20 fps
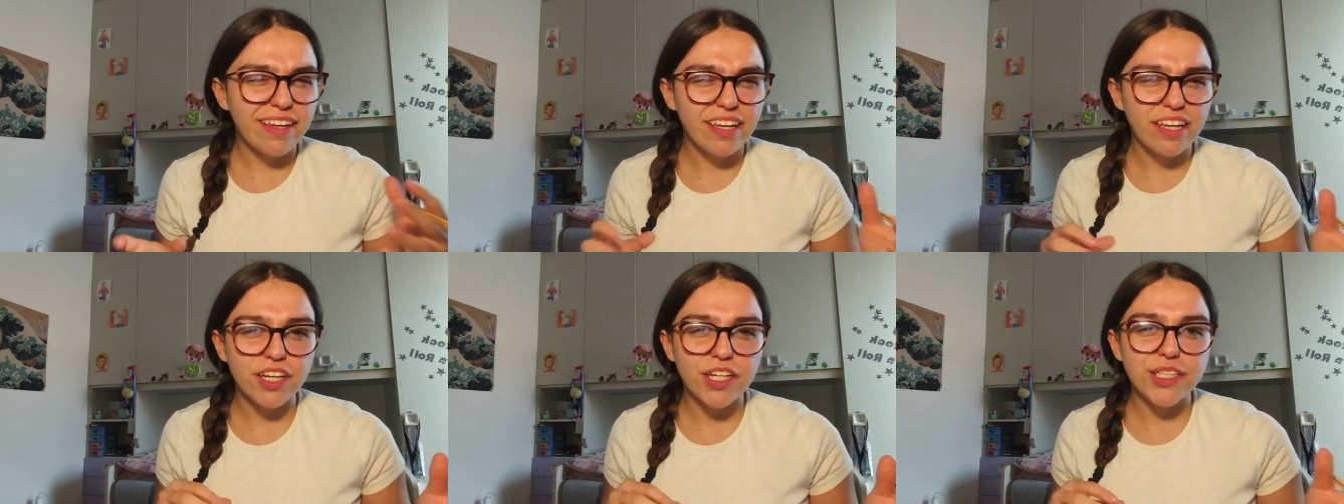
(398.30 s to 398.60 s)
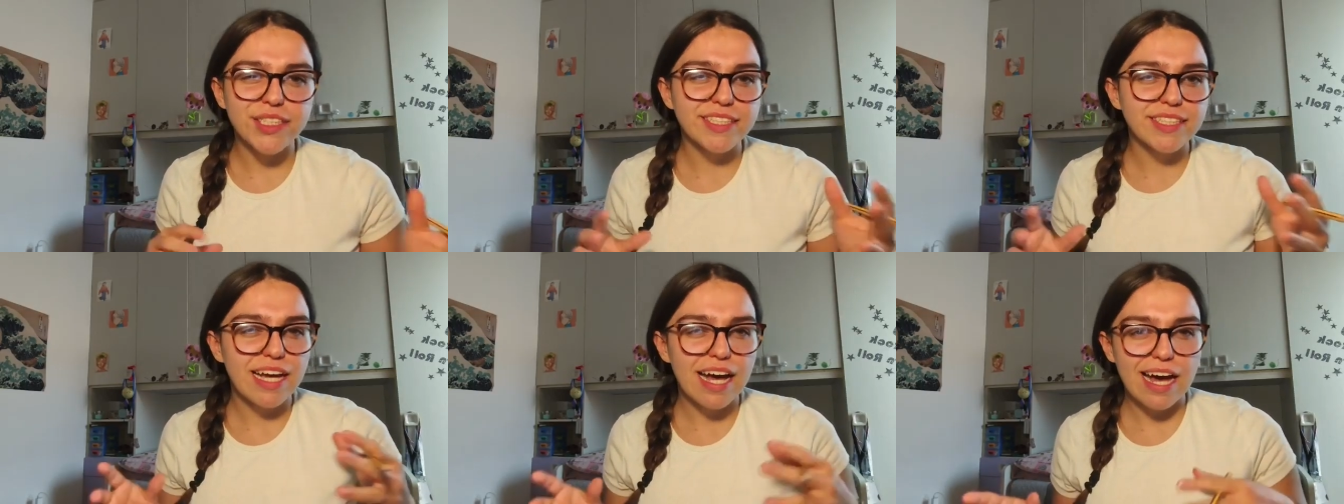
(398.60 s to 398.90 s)

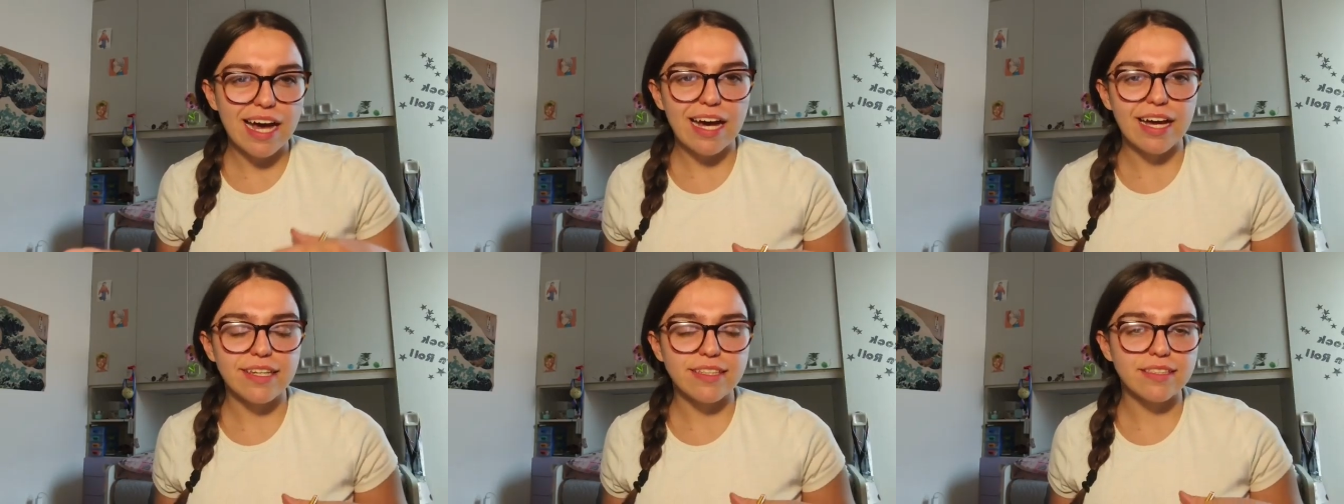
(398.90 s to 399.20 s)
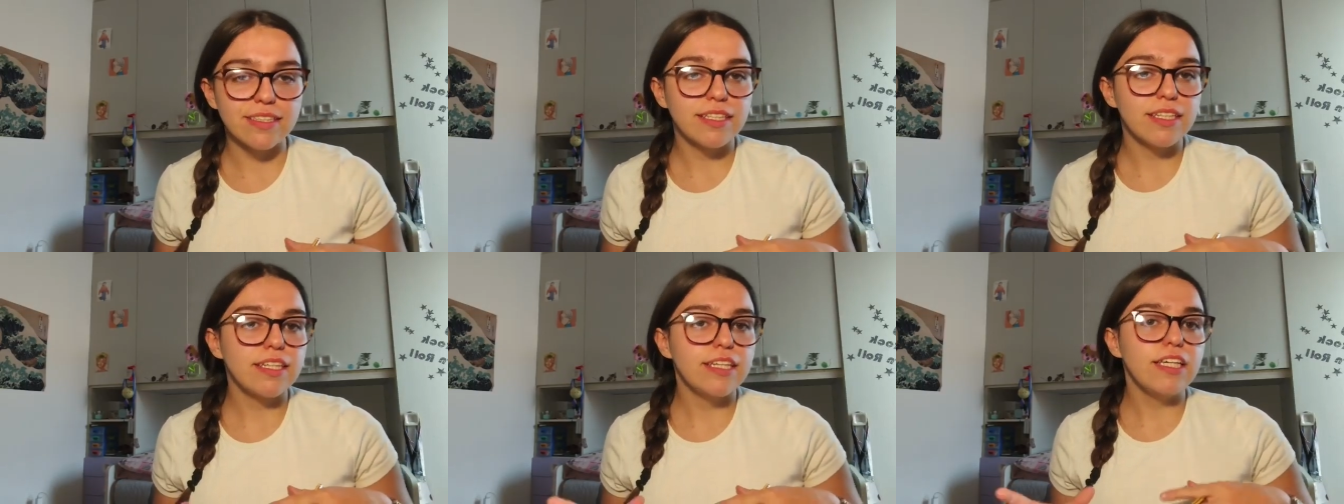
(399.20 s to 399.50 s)
ears,
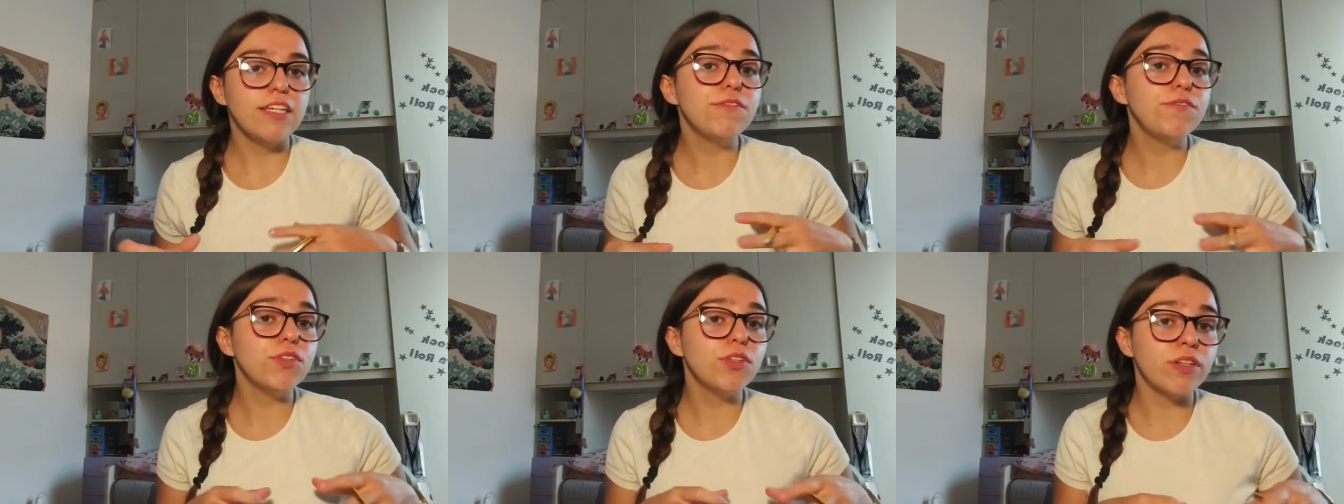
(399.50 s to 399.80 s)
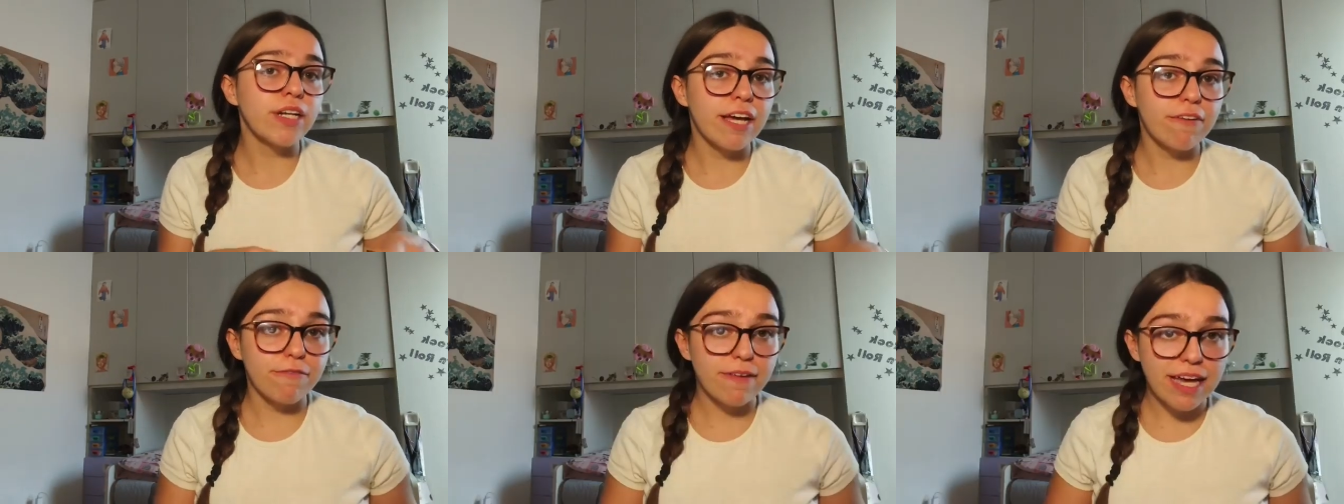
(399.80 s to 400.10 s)
eyes, if you
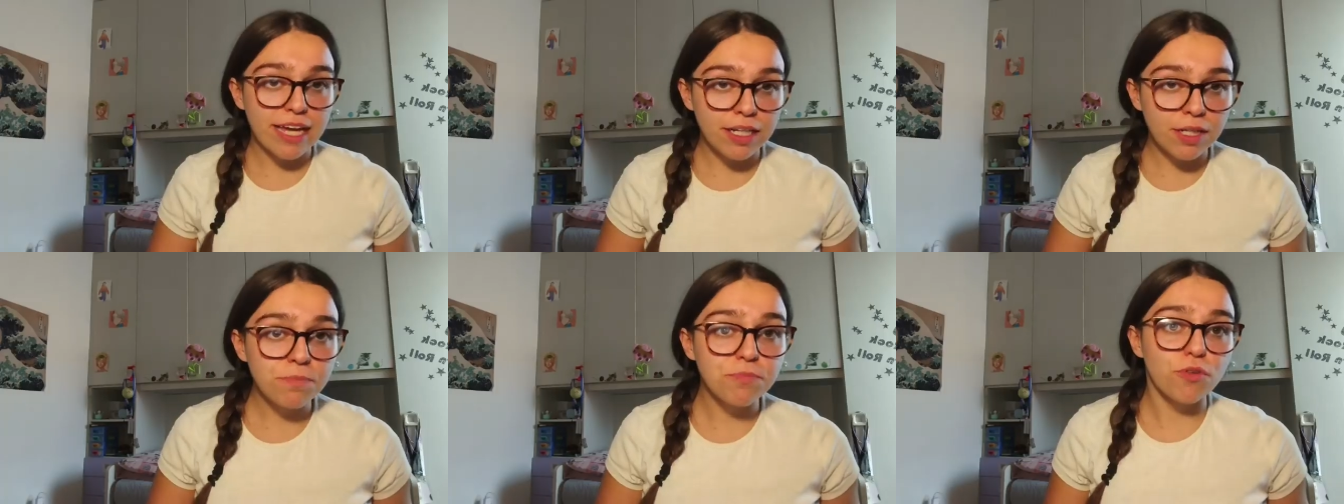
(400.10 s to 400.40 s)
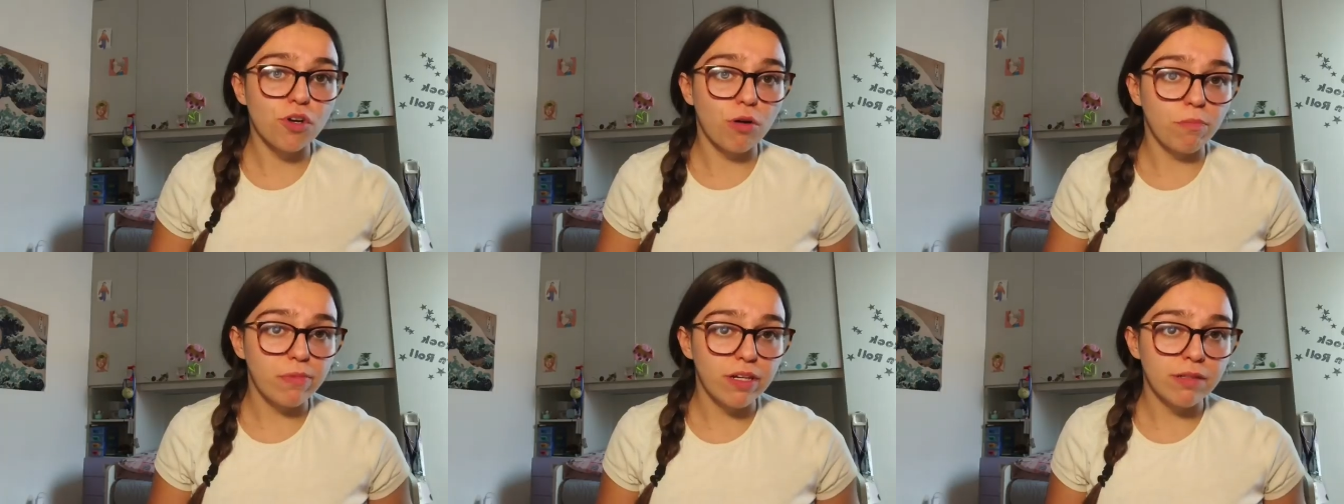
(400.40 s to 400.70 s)
don't have any
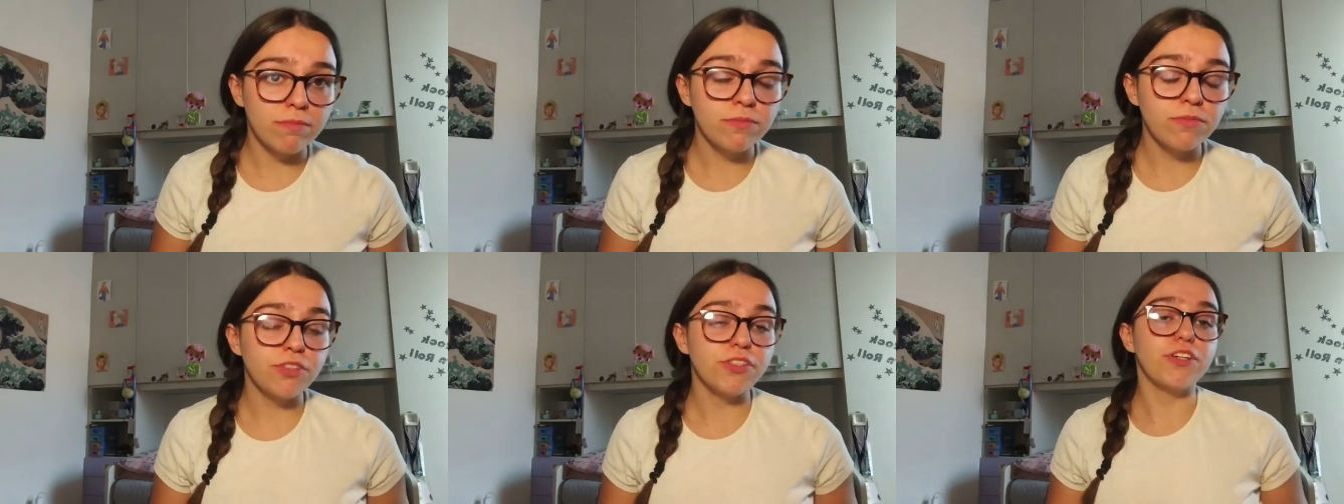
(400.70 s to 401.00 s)
problem,